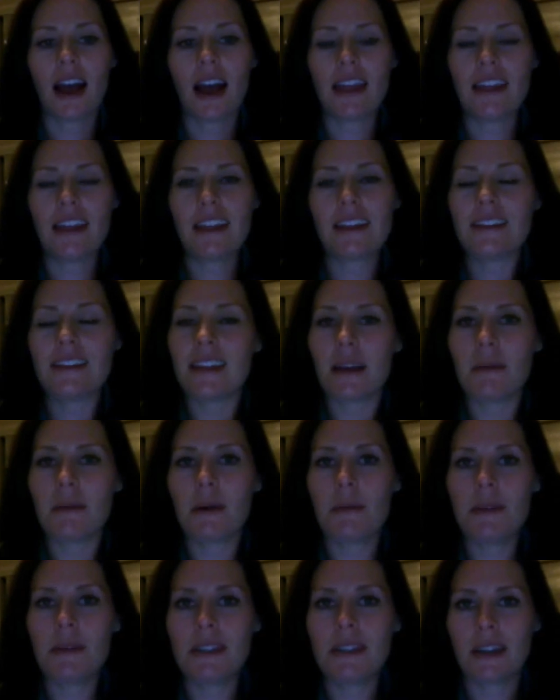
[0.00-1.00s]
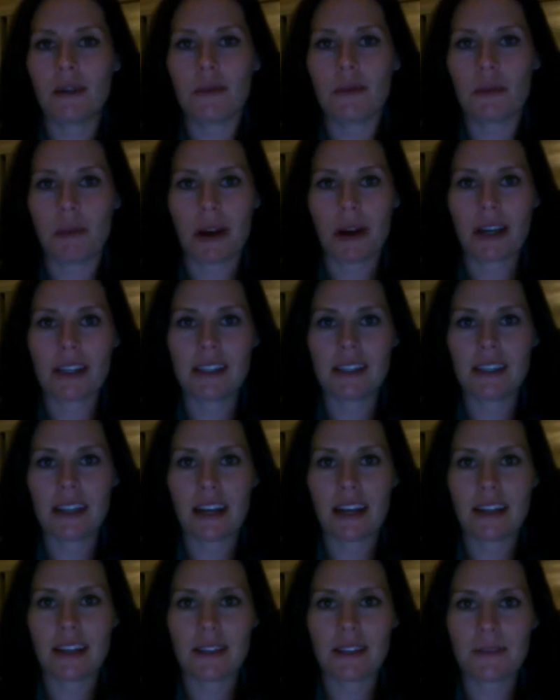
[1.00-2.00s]
I think the same can be said with pregnancy
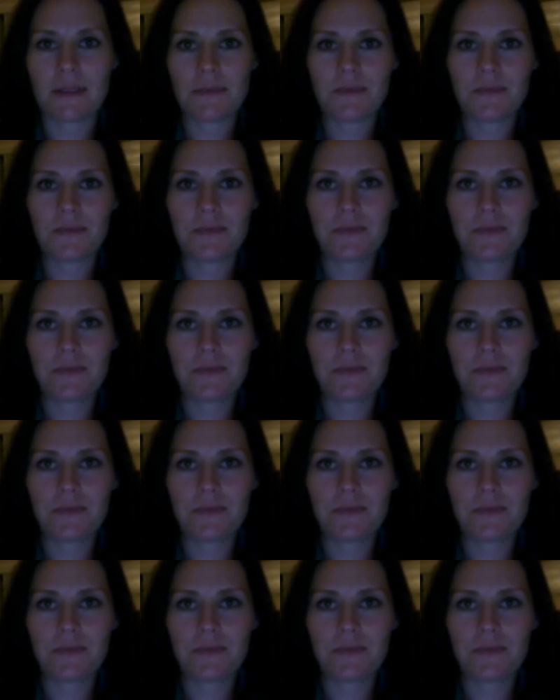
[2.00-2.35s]
tests.